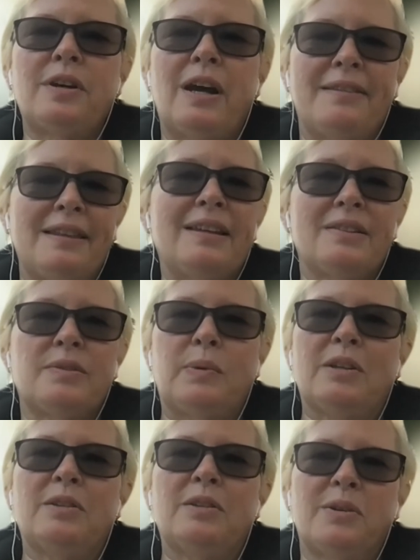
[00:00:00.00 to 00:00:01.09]
I think is when
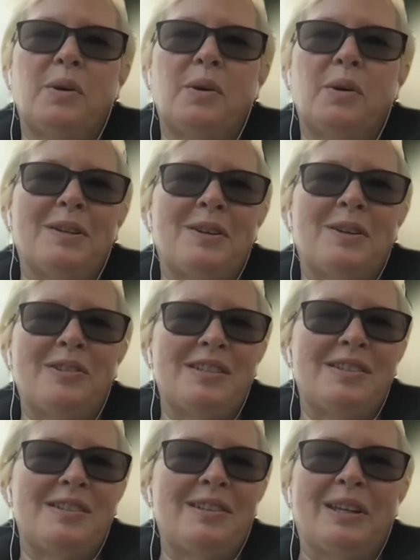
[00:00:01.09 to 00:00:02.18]
you don't know what
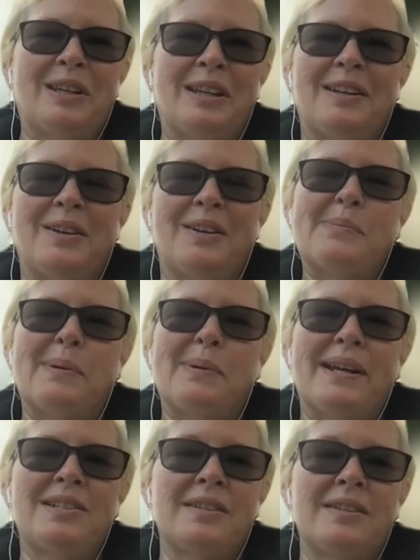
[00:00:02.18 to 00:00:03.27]
ontologies to look at and what
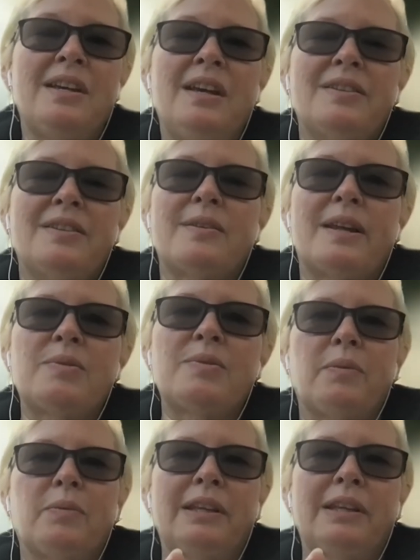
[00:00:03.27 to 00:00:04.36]
branches. And so that's why I
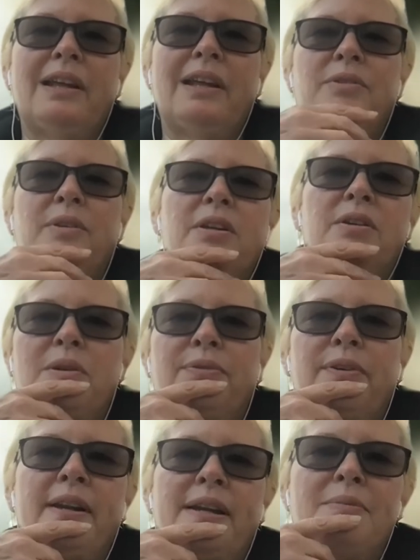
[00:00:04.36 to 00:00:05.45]
really love that you're doing
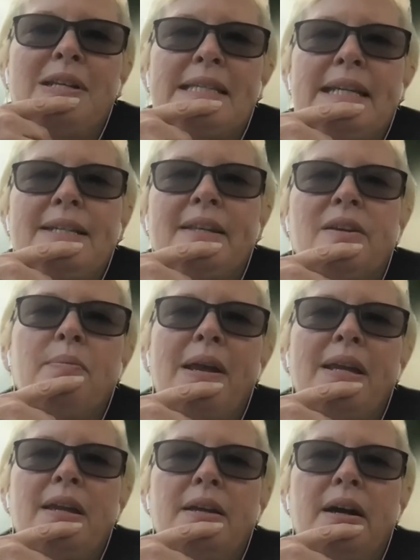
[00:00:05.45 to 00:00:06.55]
for NMDC is that you're
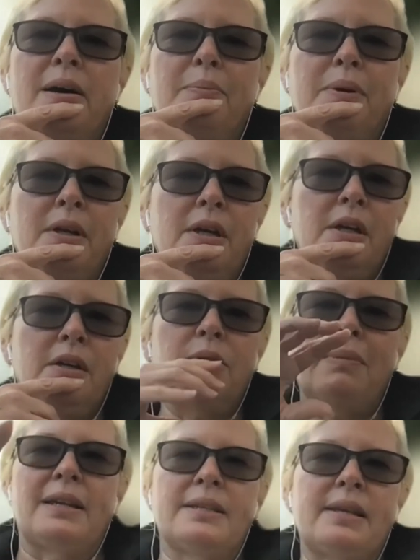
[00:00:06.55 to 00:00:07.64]
making
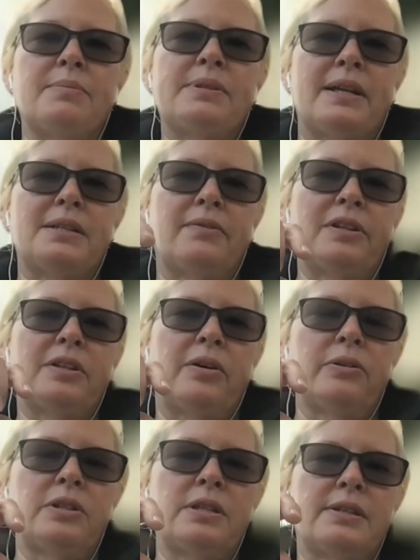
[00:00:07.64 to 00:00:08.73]
subsets of
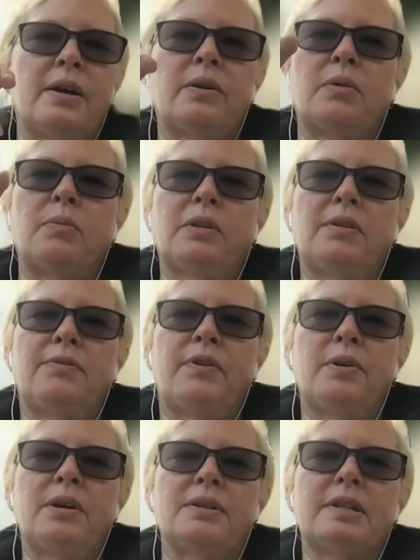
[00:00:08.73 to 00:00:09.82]
ontologies that can really
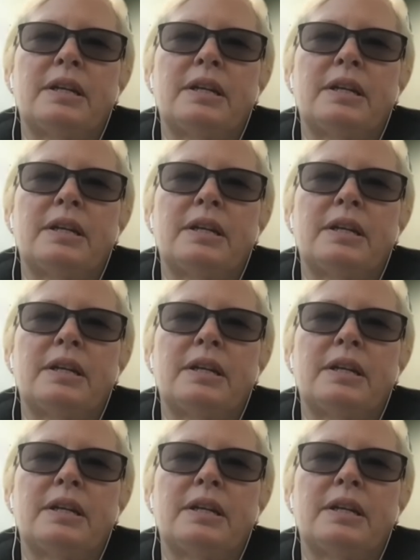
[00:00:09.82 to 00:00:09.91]
focus.